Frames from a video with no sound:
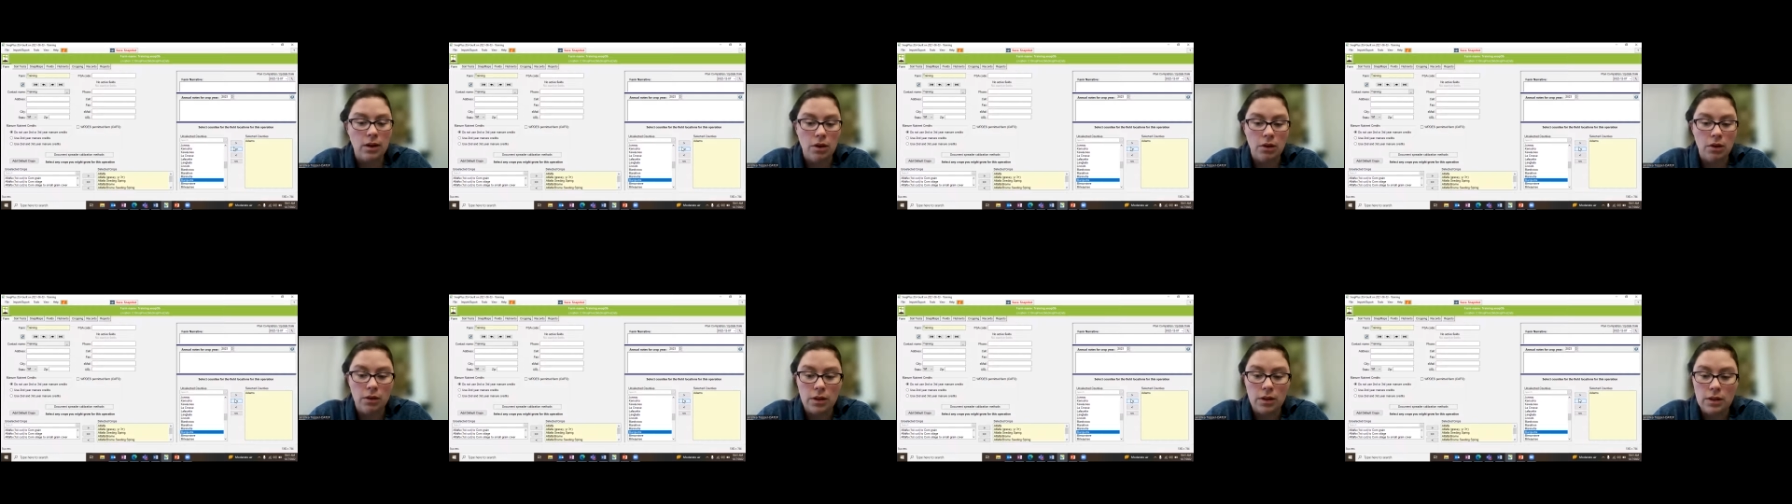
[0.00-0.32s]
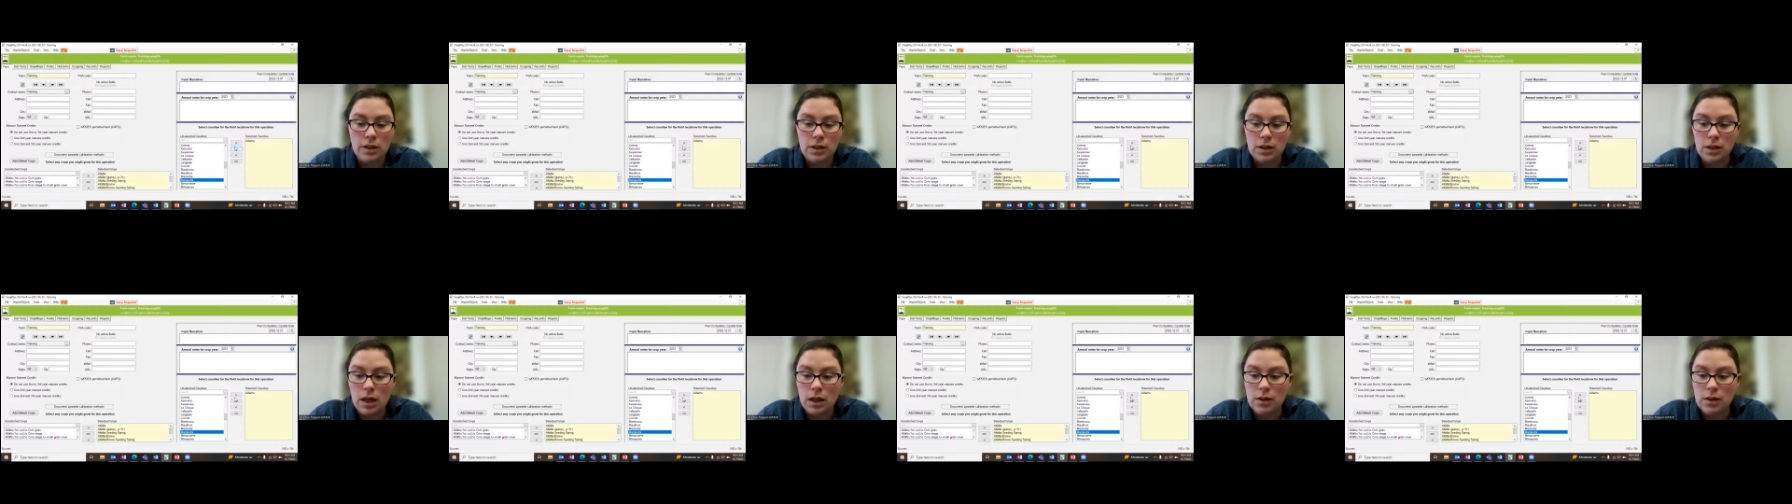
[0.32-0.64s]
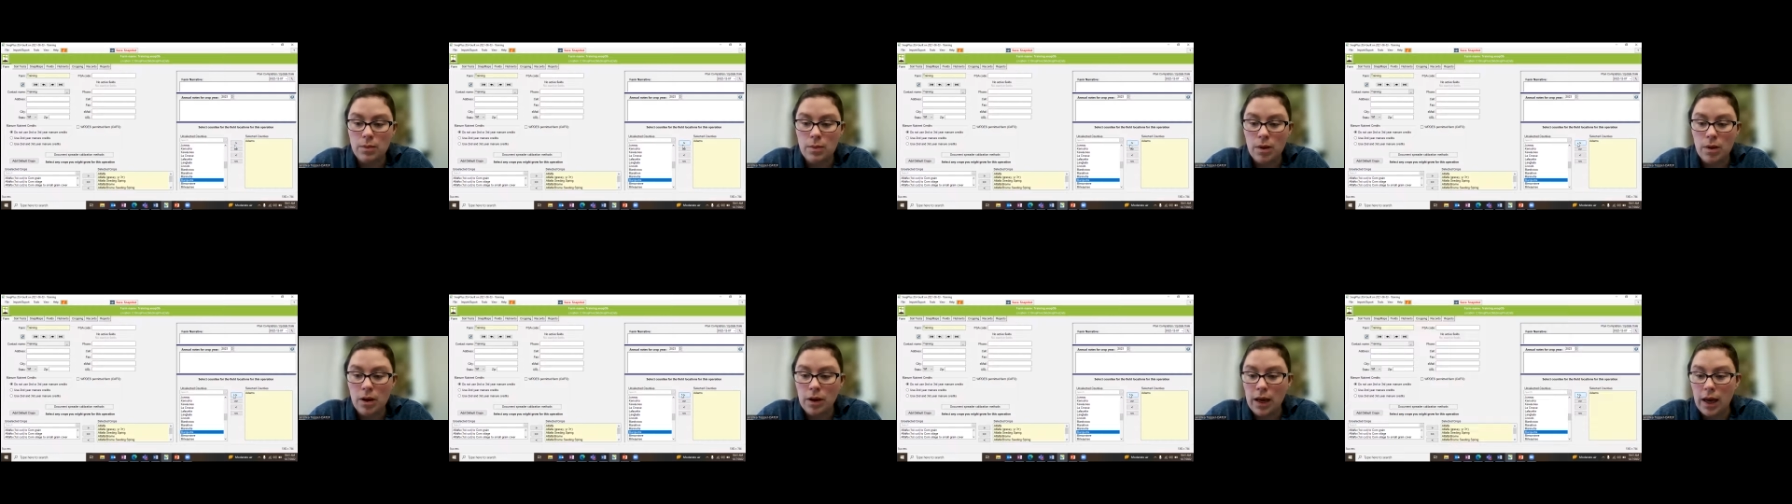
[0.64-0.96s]
you can
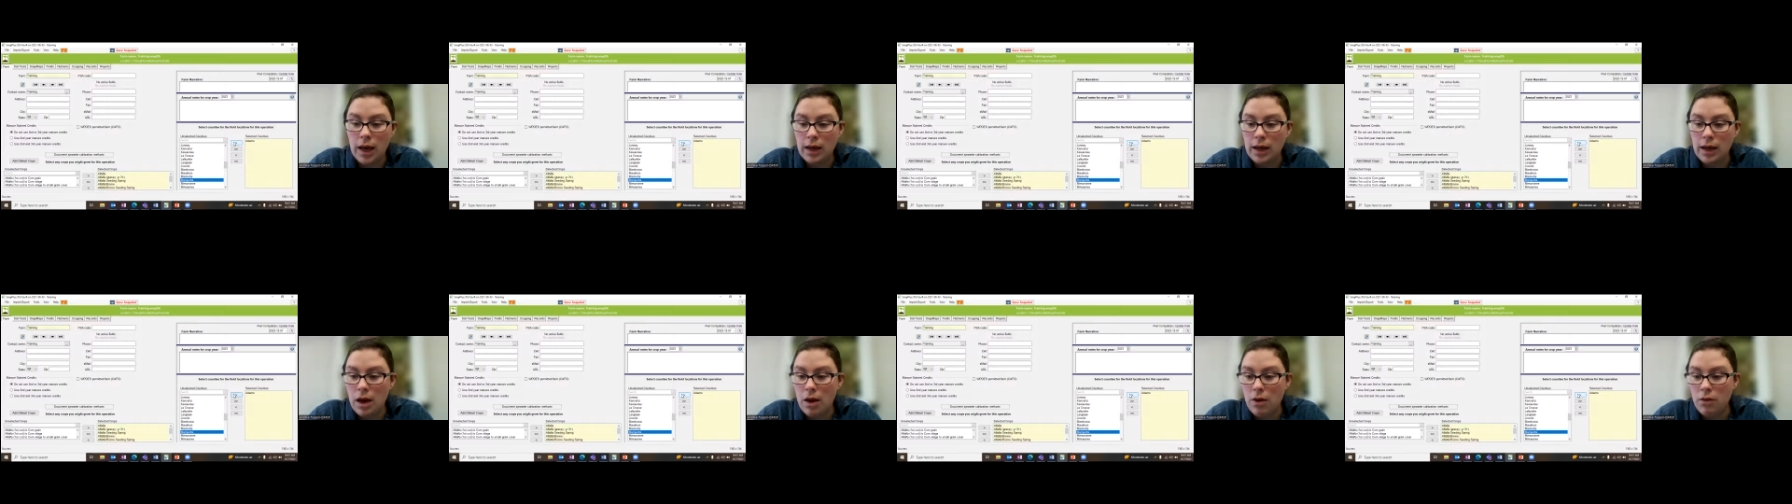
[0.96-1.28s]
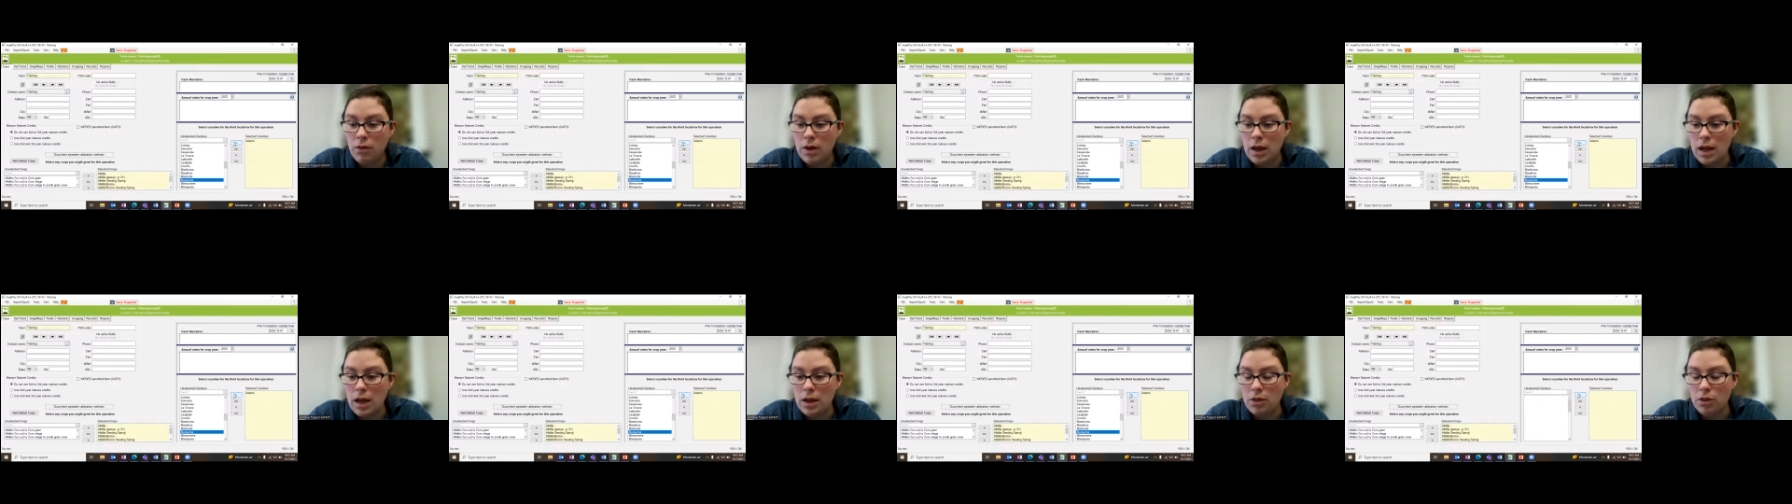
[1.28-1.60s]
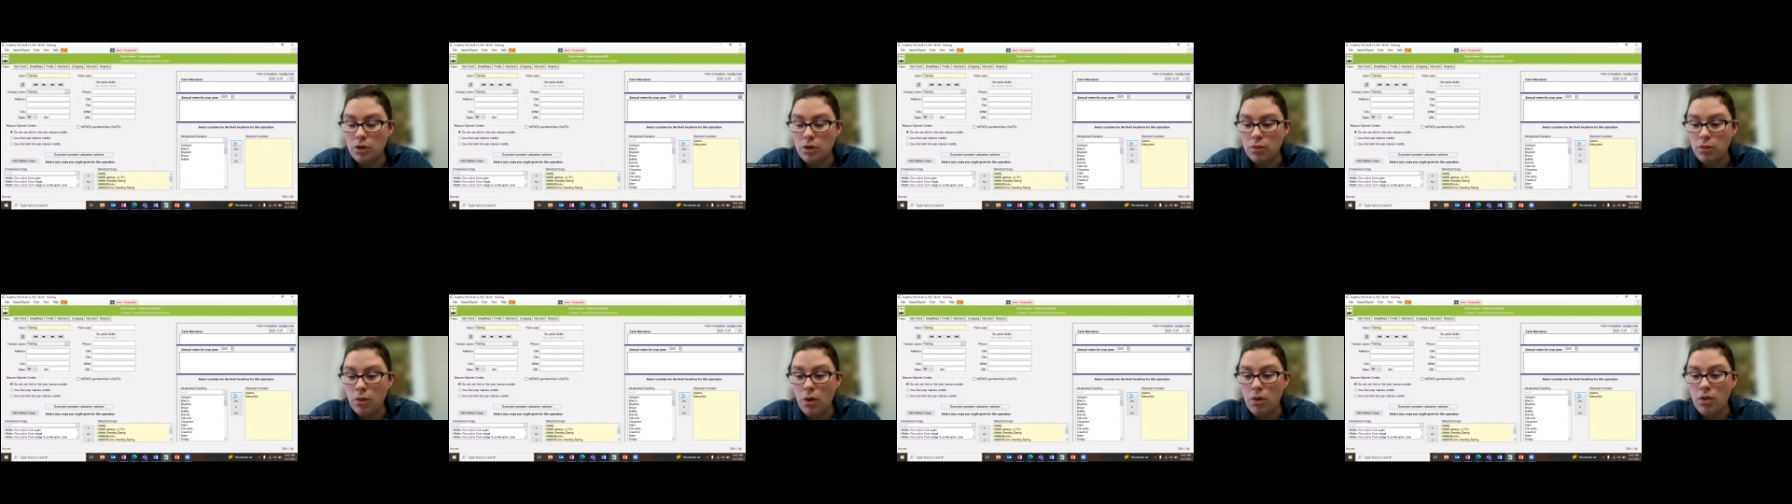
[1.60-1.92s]
select Marquette County
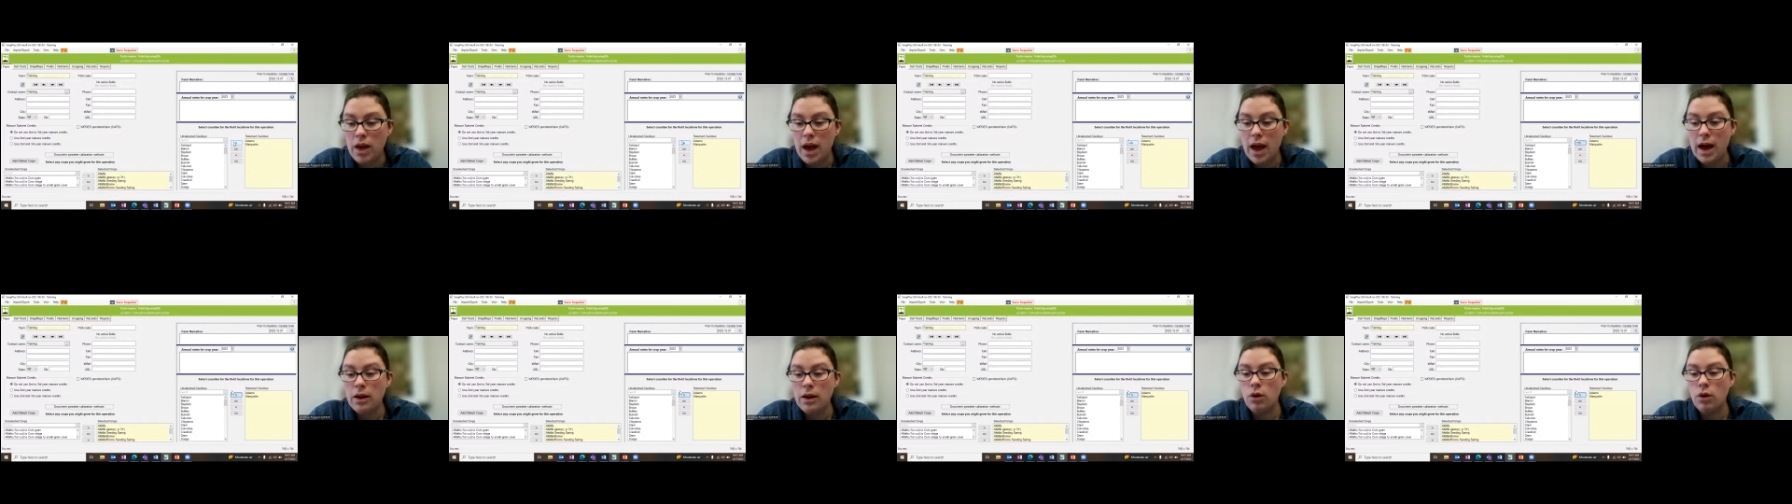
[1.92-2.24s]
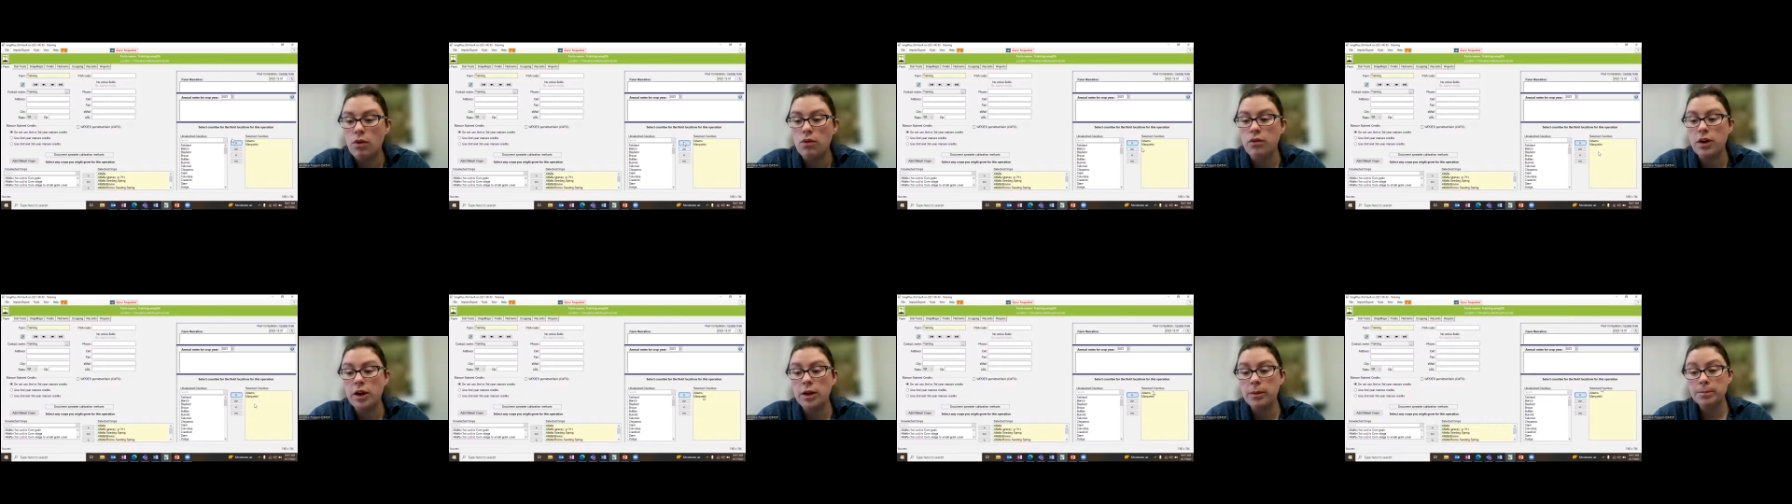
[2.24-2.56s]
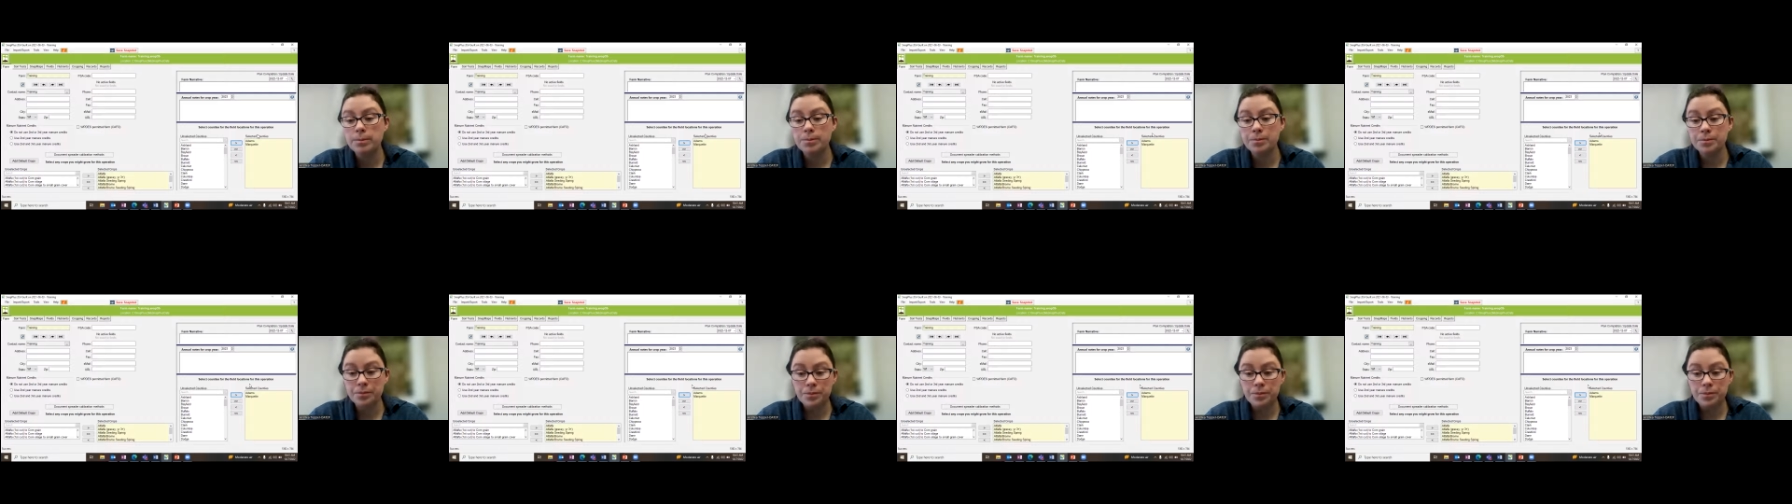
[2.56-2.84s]
and throw that over.